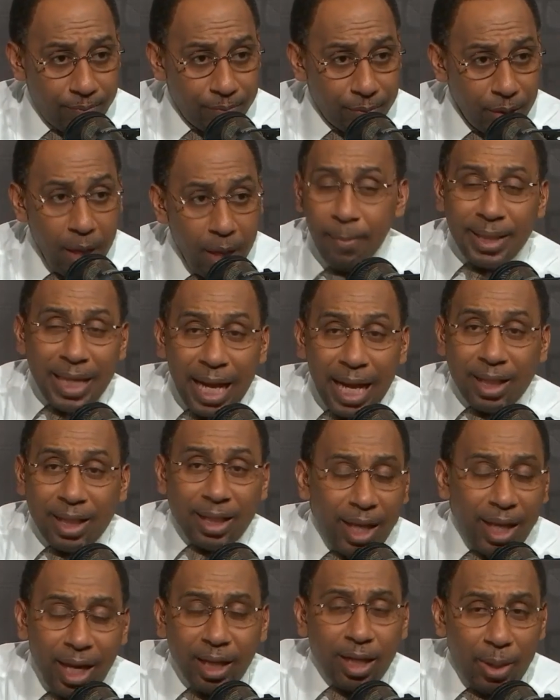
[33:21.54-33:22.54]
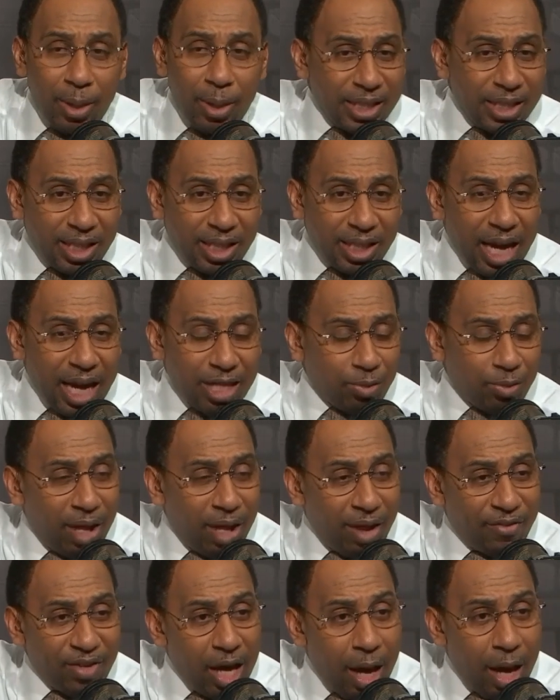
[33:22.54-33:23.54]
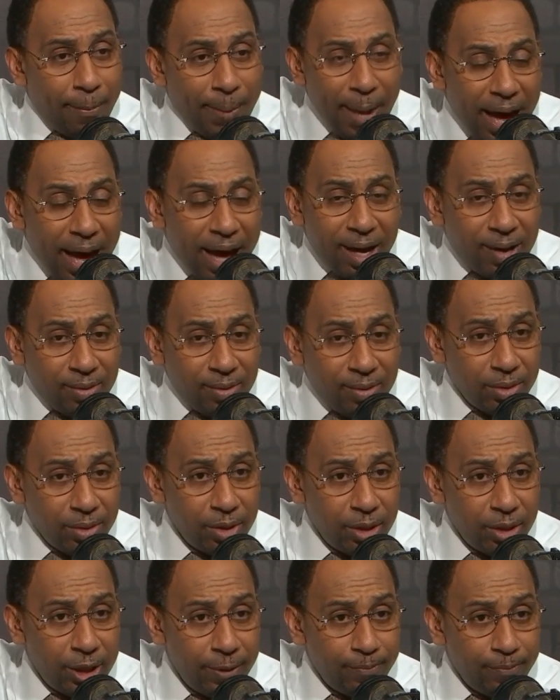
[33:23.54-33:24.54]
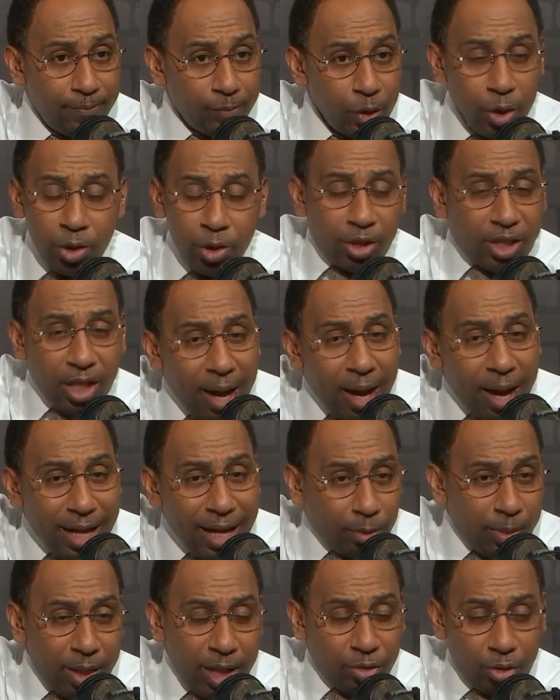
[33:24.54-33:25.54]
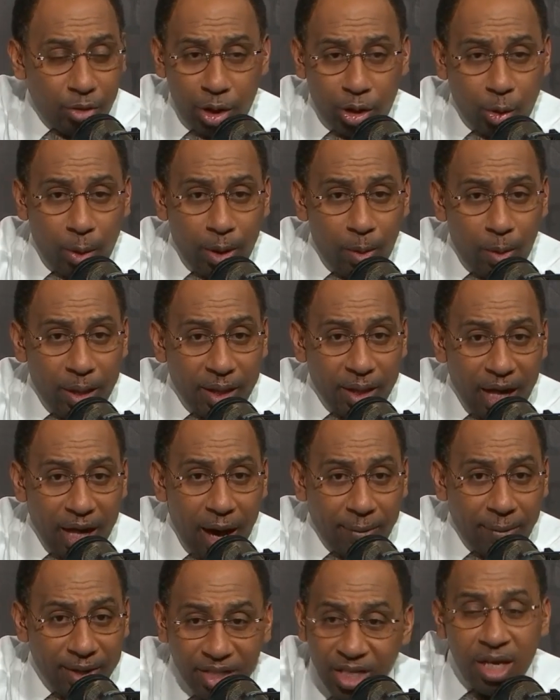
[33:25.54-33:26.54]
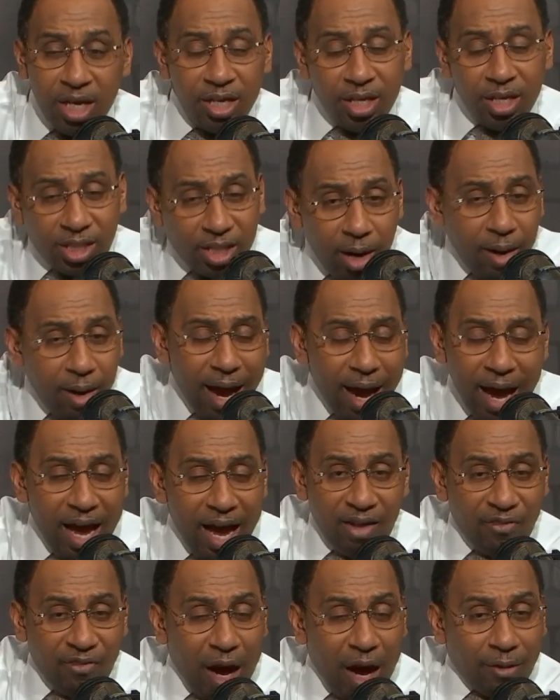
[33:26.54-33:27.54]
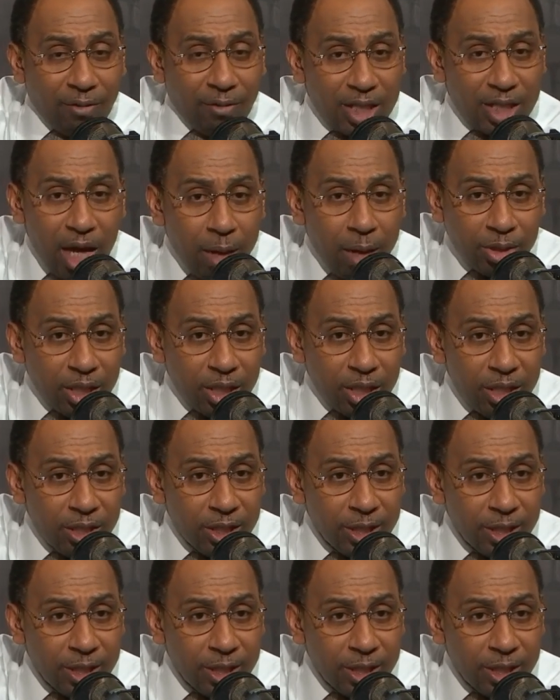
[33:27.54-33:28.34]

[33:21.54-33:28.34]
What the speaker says: But that clearly wasn't the case with Le'Veon Bell. You still had 321 carries. You still had 85 receptions.